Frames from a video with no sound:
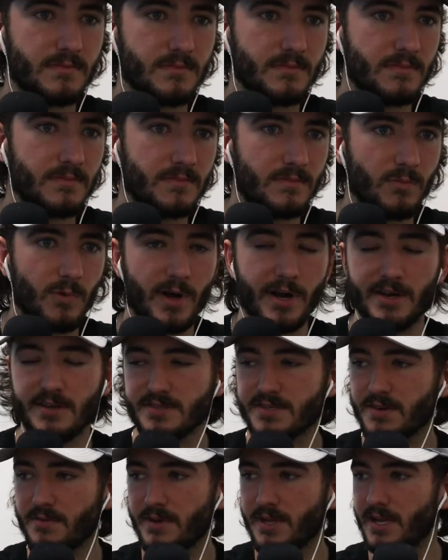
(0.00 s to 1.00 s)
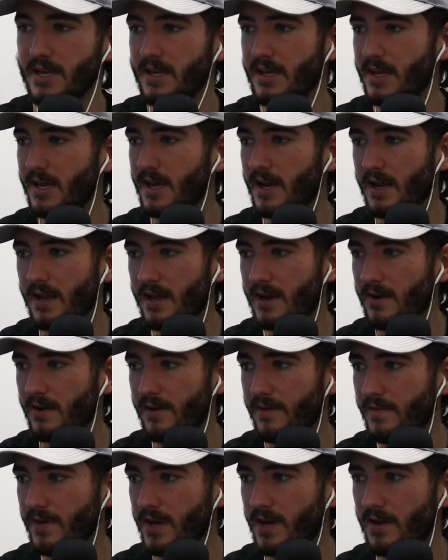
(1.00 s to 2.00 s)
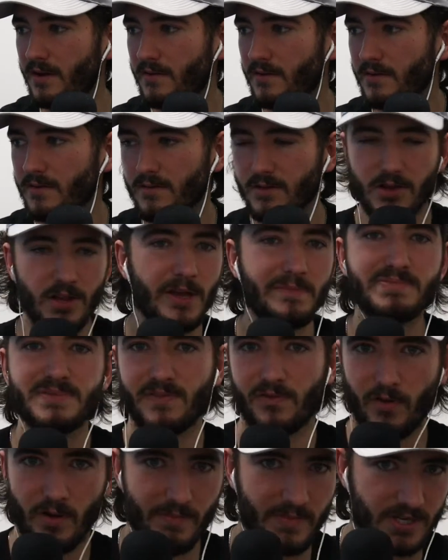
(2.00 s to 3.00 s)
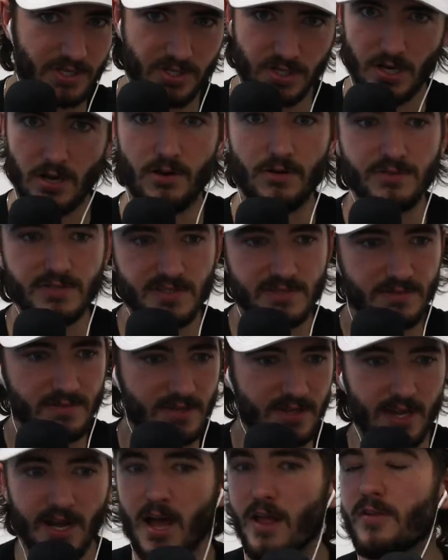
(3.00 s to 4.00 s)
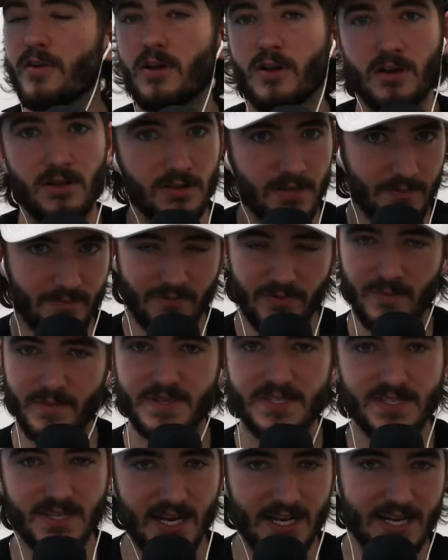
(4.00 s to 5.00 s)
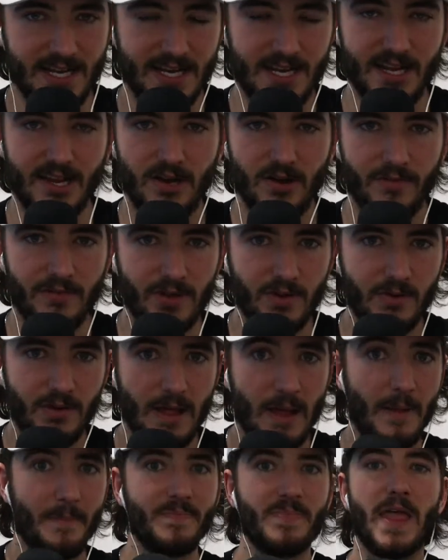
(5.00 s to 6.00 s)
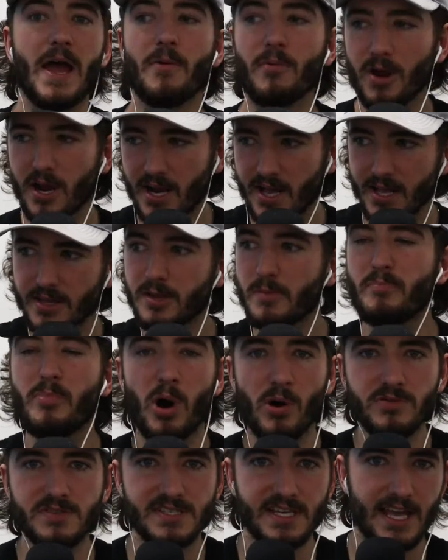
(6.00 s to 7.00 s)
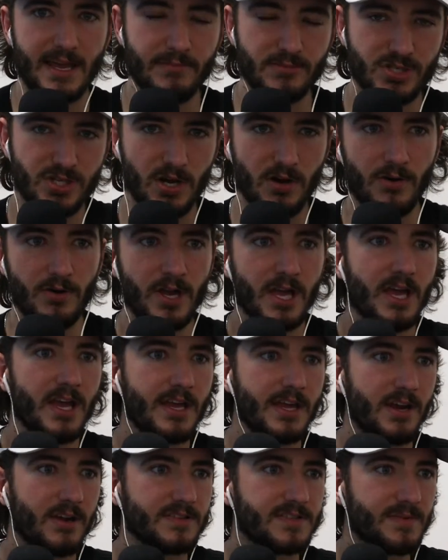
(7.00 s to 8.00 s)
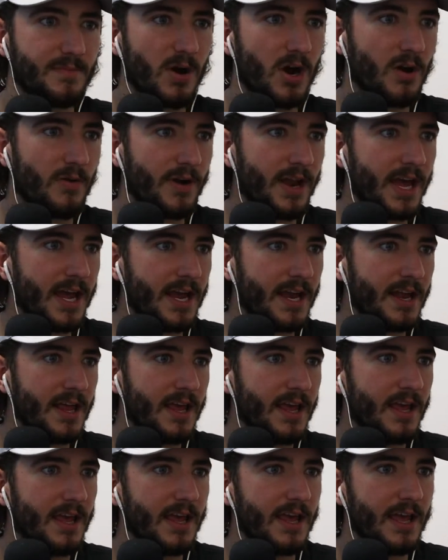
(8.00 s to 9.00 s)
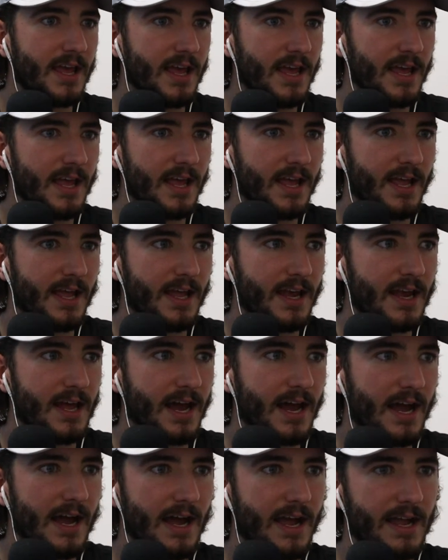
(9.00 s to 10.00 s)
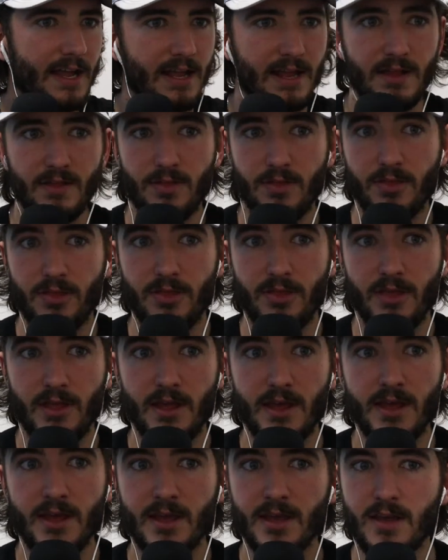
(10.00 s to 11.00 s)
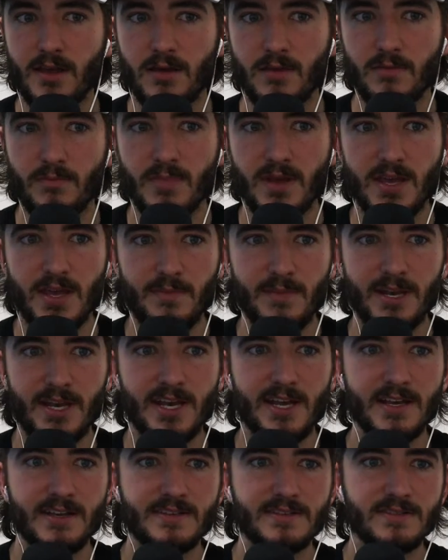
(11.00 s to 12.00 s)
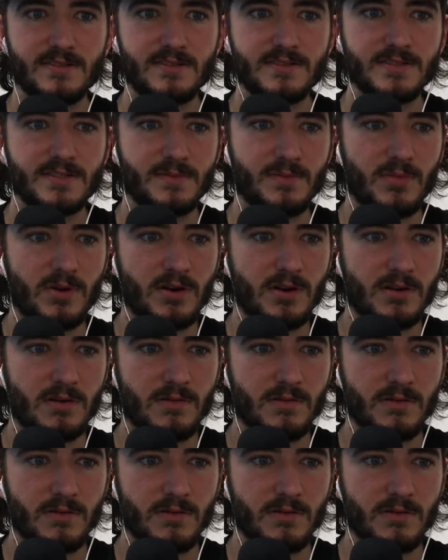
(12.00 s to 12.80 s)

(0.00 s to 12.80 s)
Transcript: what else are we going to get? I don't even know. Clips from the shows, another clip from the Sundin interview. Now we're going to get the post-game show here tomorrow night, and I think maybe Nick's on tomorrow.